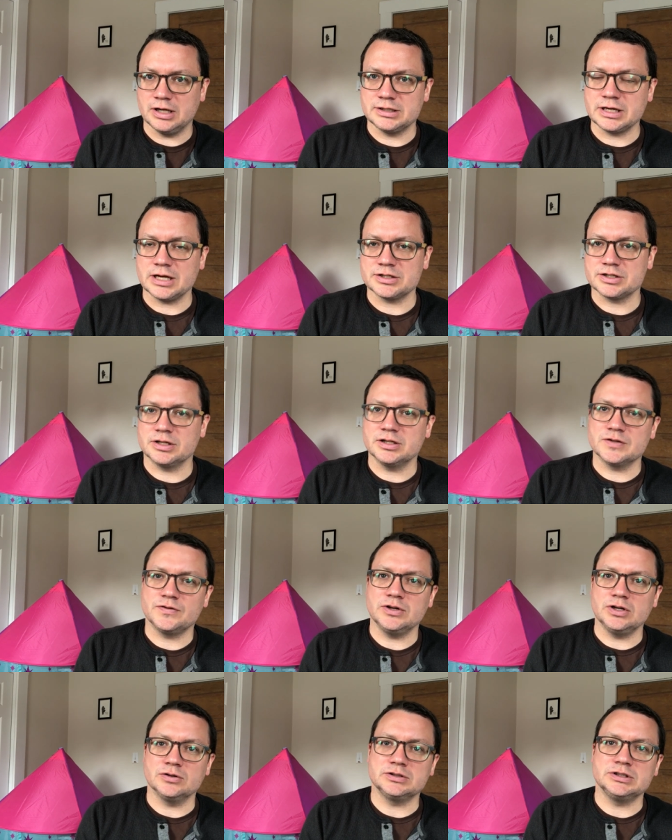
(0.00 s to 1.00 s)
attached to this
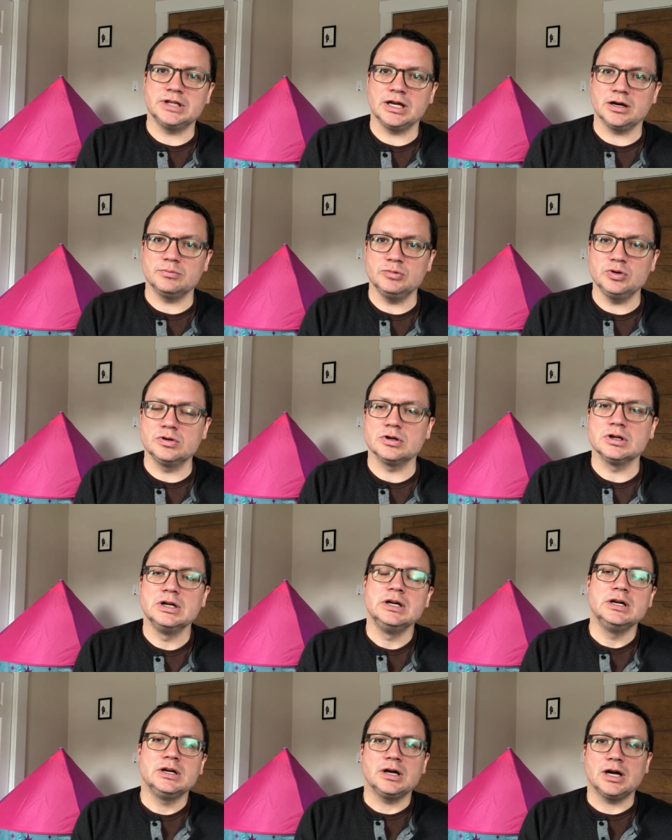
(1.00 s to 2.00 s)
video today on Moodle
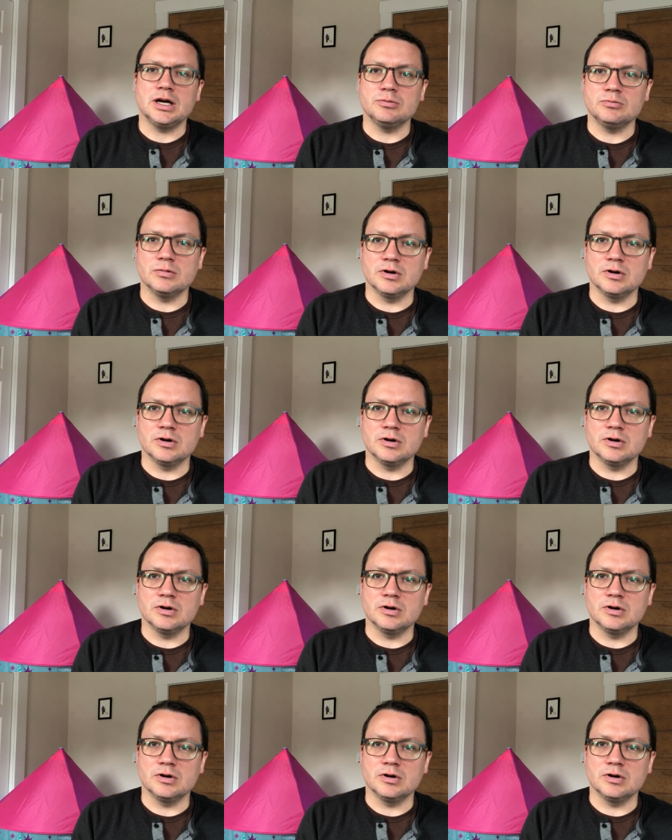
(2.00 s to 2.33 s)
um,